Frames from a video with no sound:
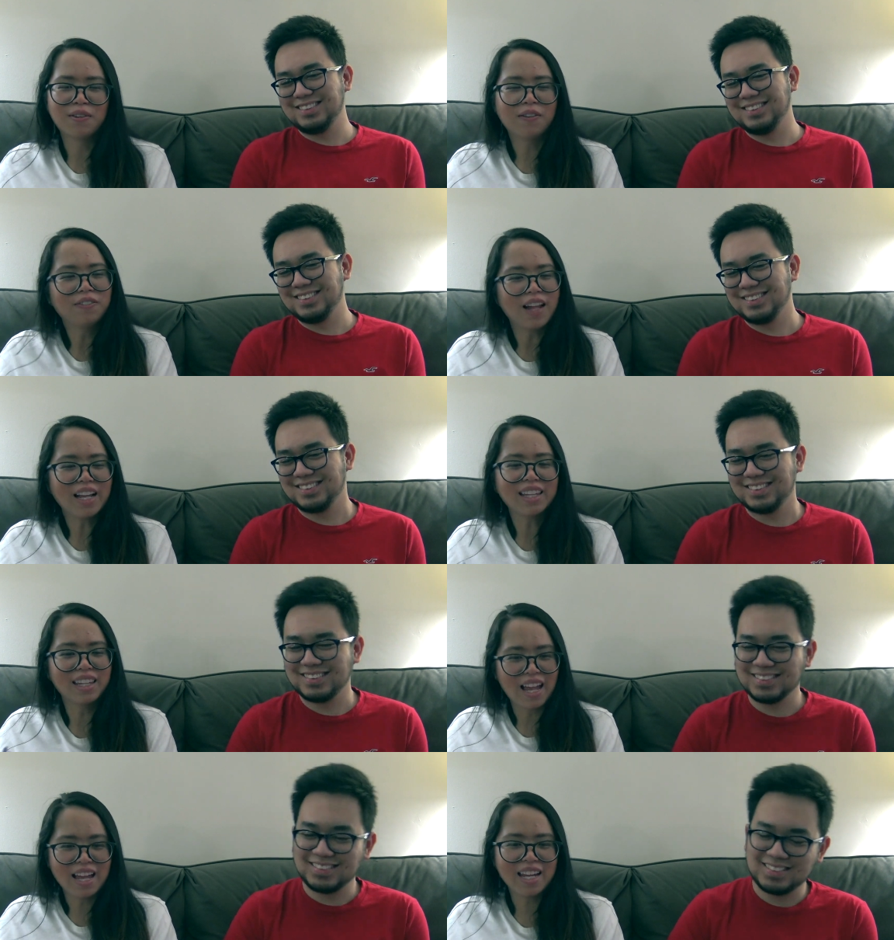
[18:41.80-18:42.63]
Speaker 1: reflect
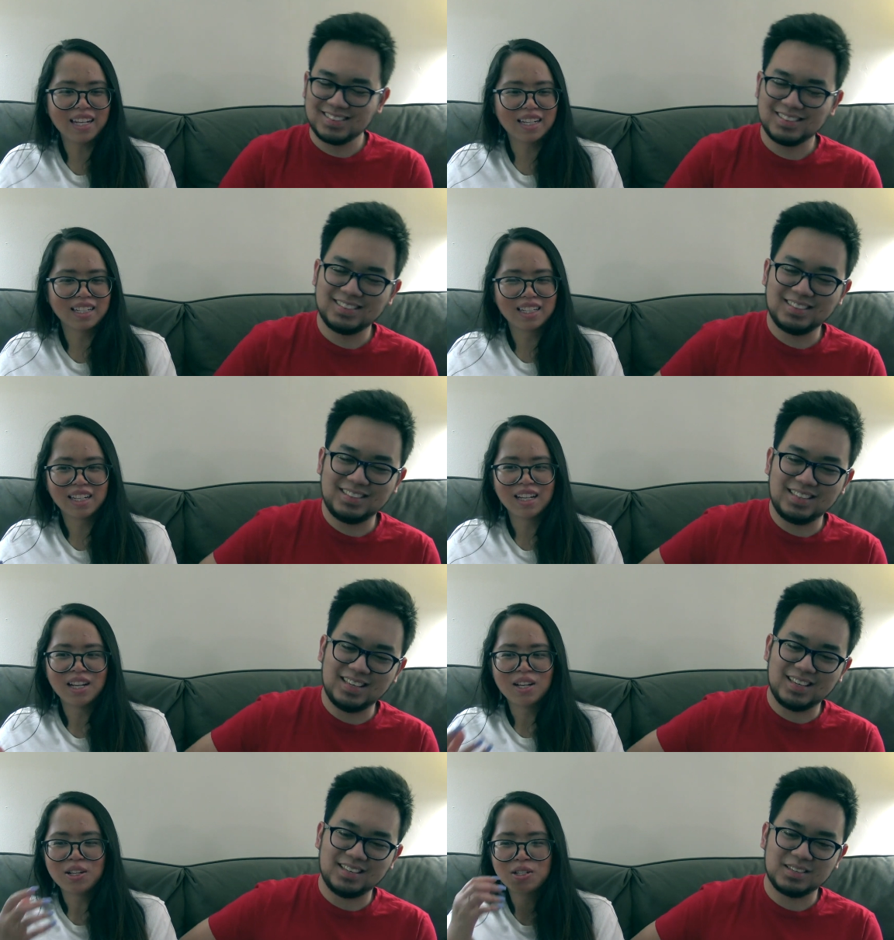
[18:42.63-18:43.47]
light.
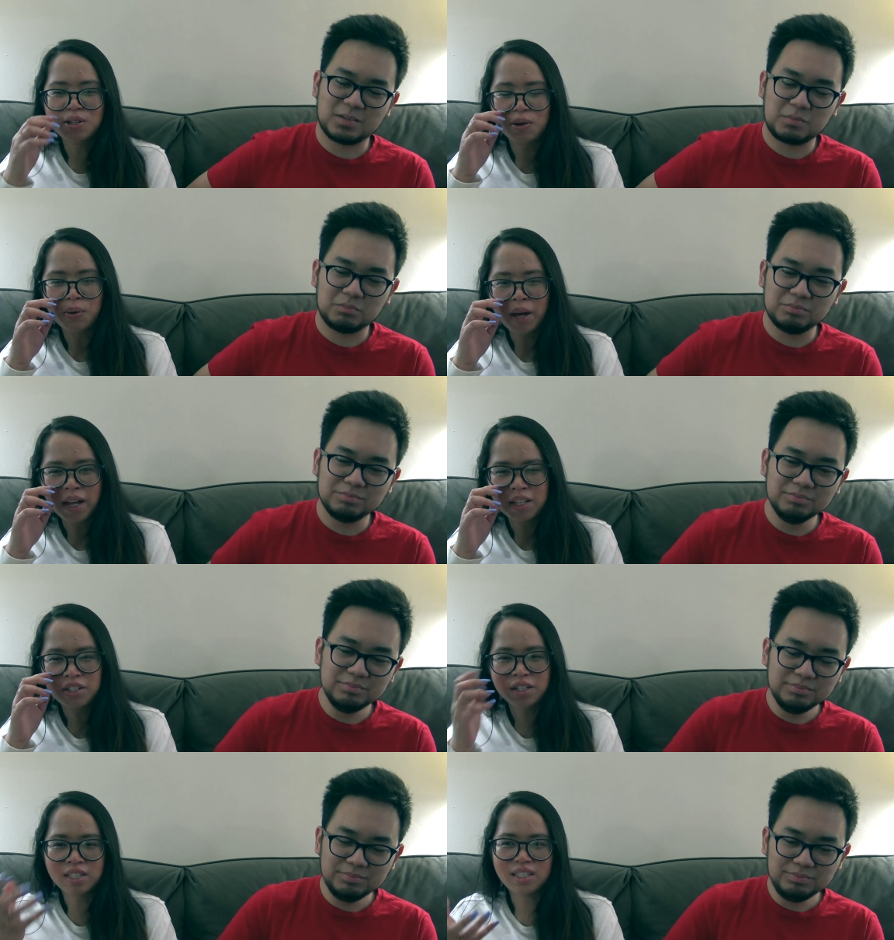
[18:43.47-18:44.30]
Yeah. So
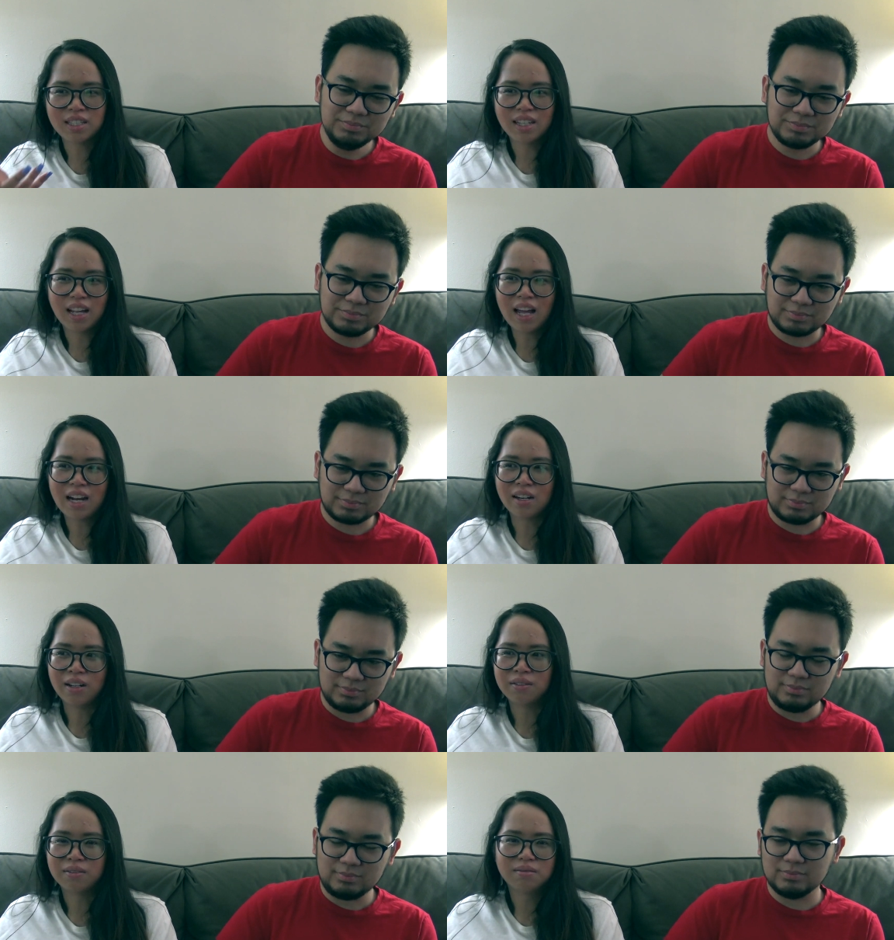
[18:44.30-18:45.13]
it just I don't
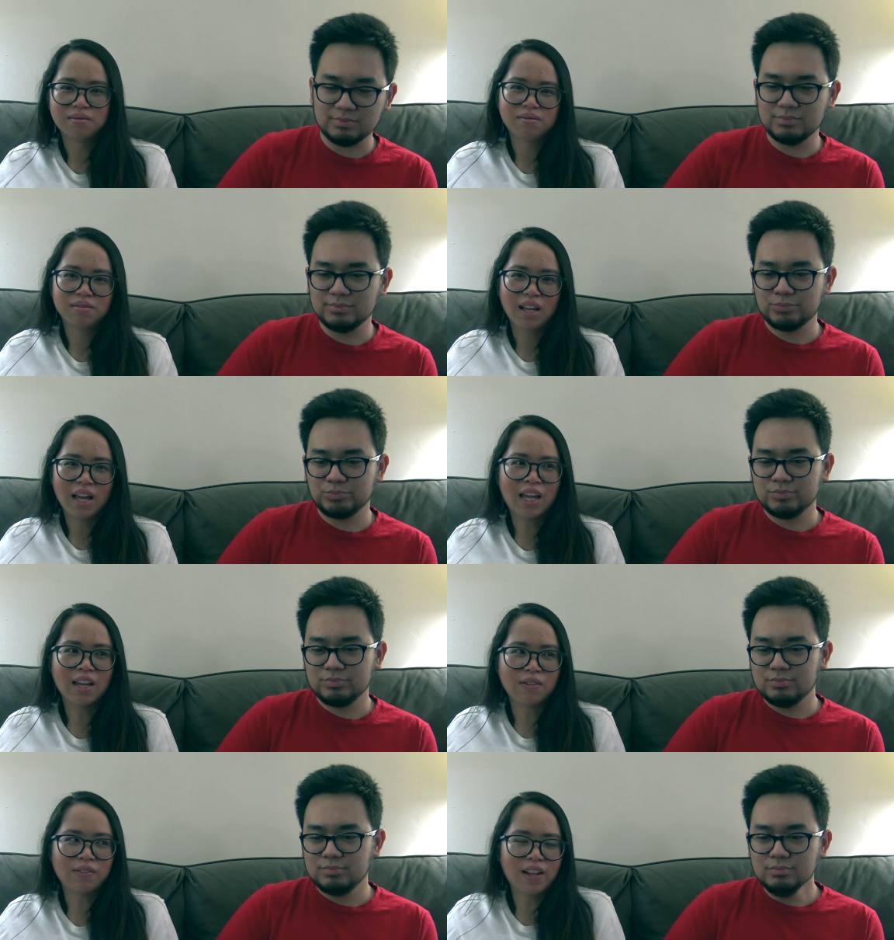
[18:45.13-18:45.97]
know. It
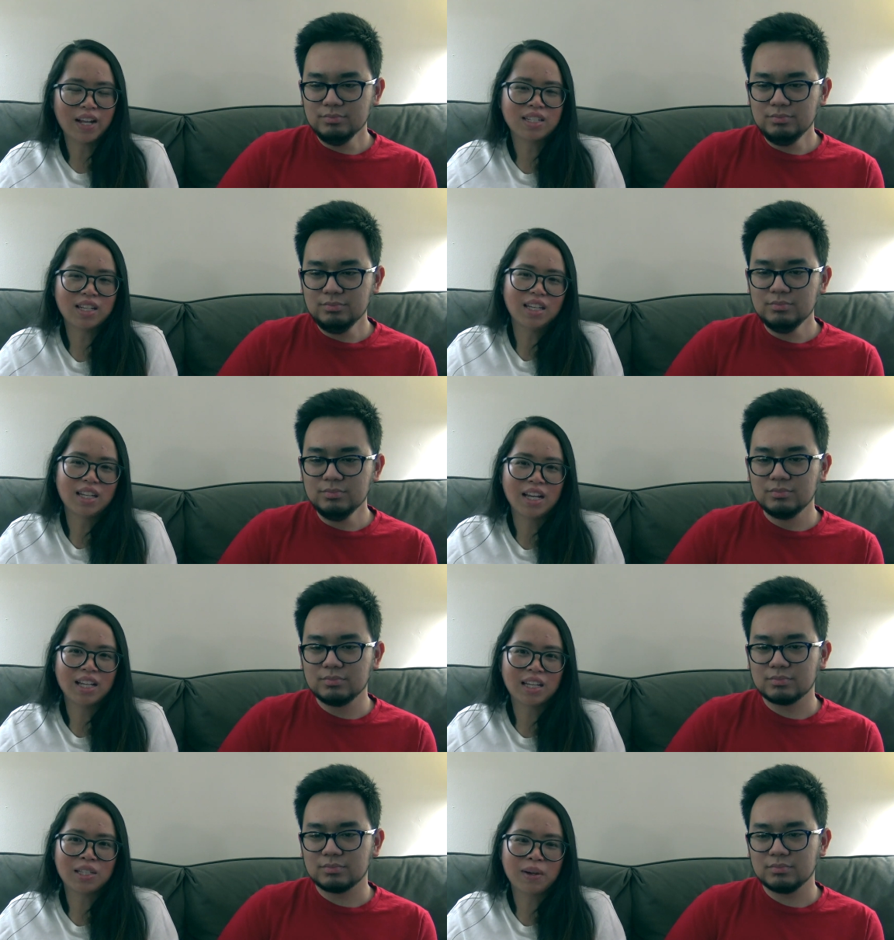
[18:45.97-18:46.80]
can reflect
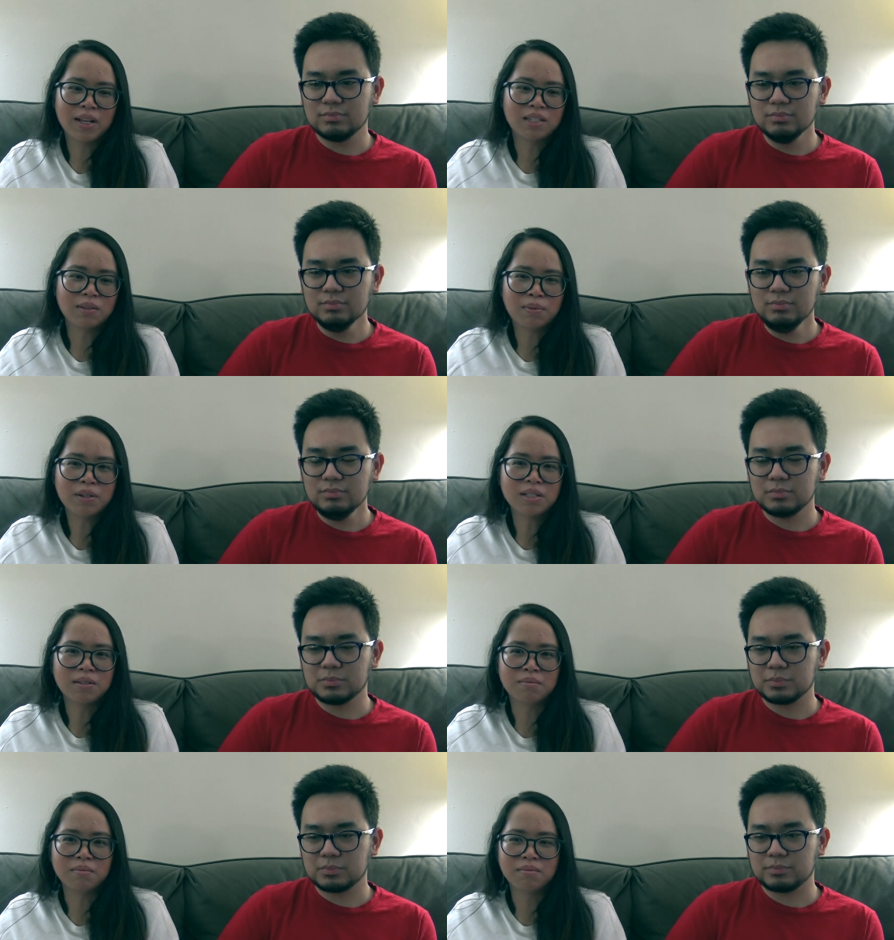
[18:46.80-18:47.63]
sunlight. That's why it's a
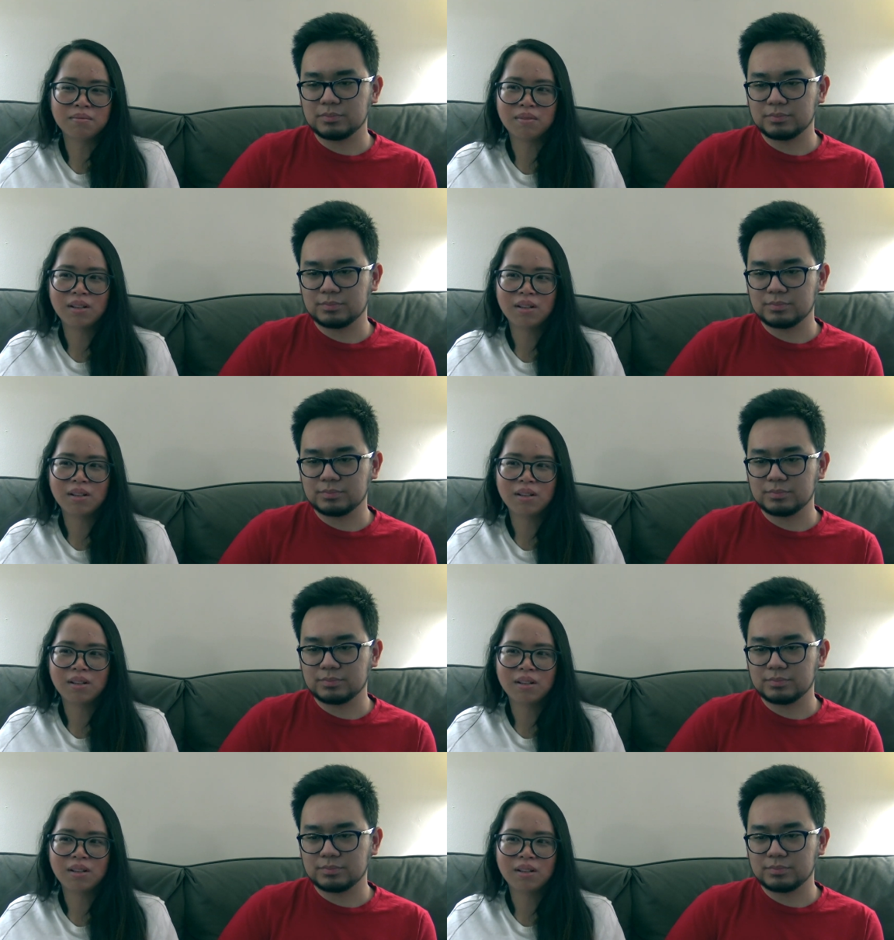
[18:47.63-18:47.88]
prism.